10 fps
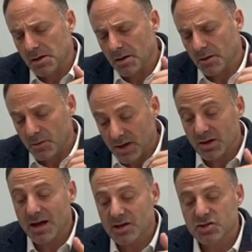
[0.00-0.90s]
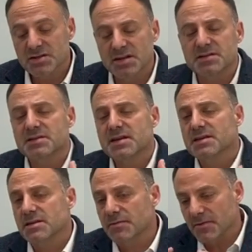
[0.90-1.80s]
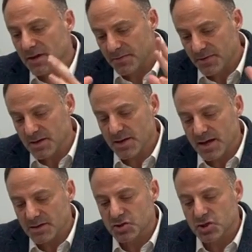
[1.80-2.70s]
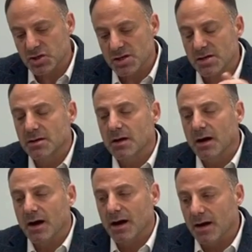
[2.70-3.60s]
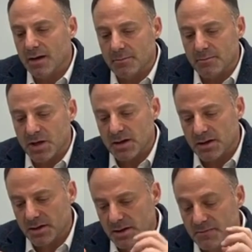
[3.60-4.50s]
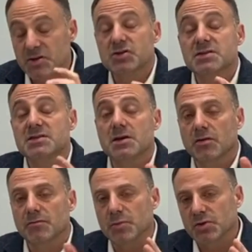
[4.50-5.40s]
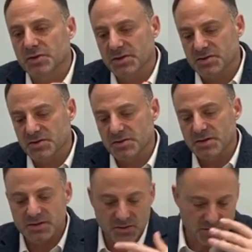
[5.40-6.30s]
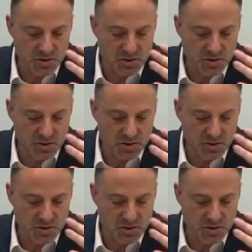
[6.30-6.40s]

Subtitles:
regulations that says if the energy efficiency of buildings is not